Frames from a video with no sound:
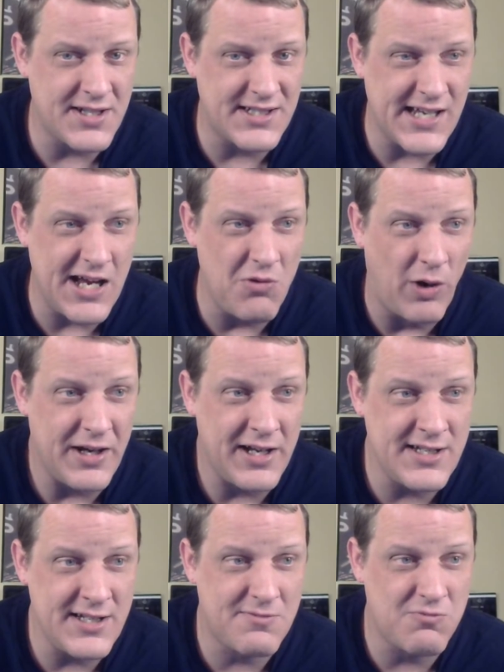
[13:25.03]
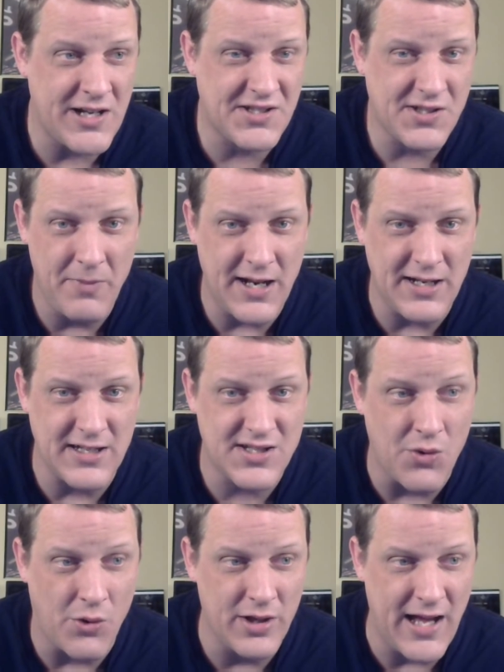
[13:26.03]
to see what his WrestleMania
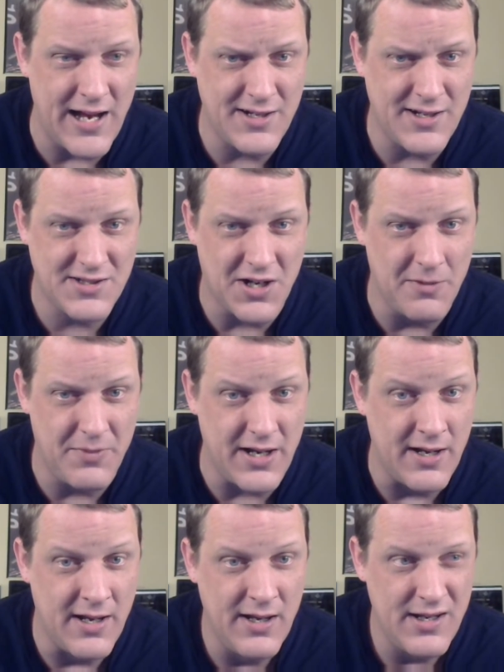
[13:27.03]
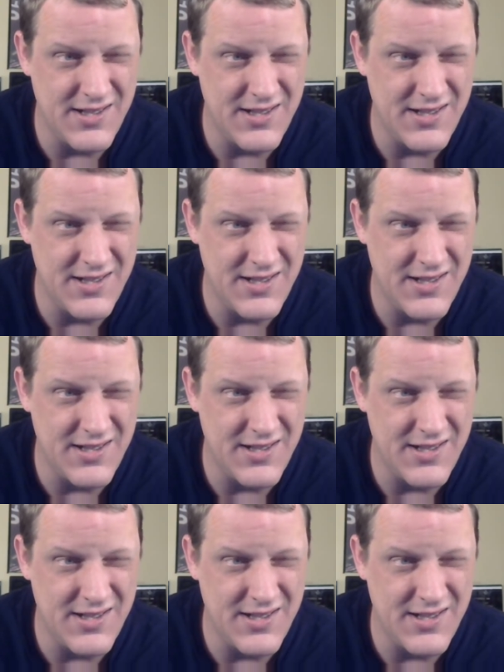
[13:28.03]
storyline is going to be.